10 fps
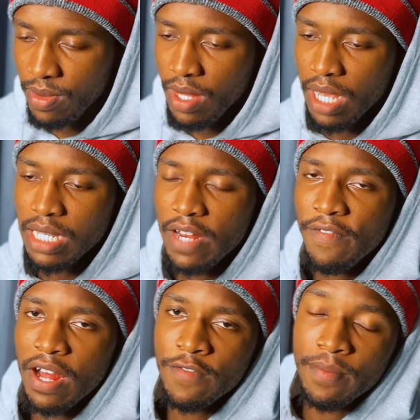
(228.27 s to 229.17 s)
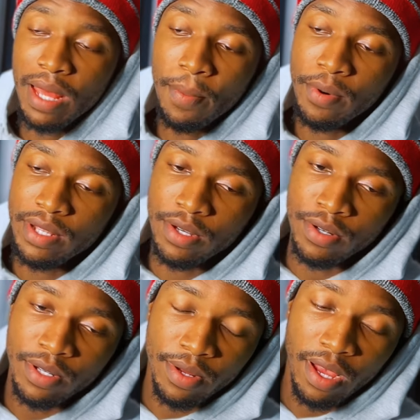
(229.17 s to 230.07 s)
aside the fact, from that point
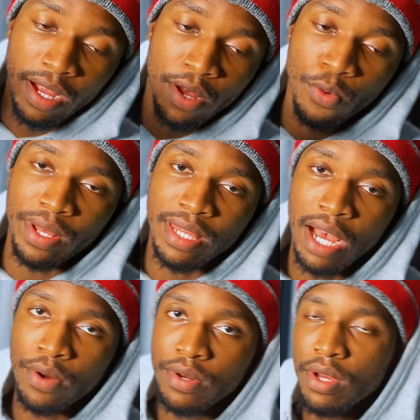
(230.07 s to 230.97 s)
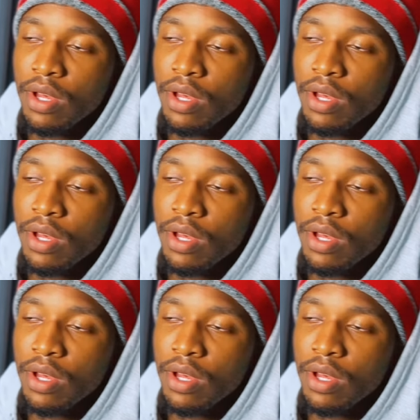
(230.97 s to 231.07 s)
on, the account went down,